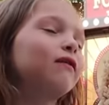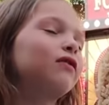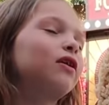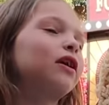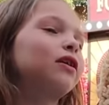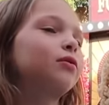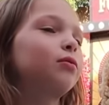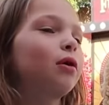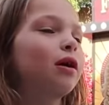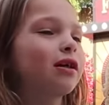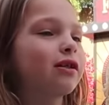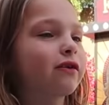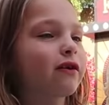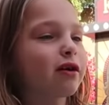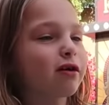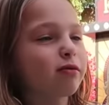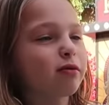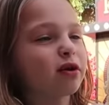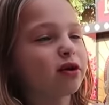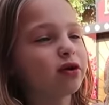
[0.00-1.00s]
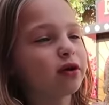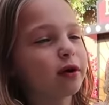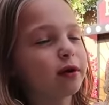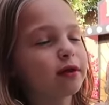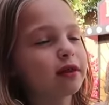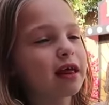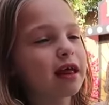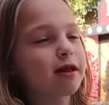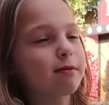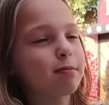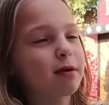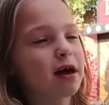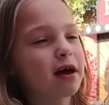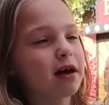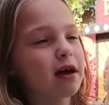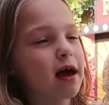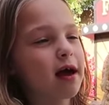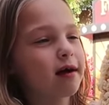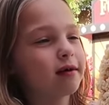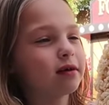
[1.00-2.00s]
never had a Rice Krispie treat this
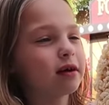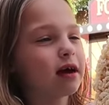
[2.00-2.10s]
big. Ha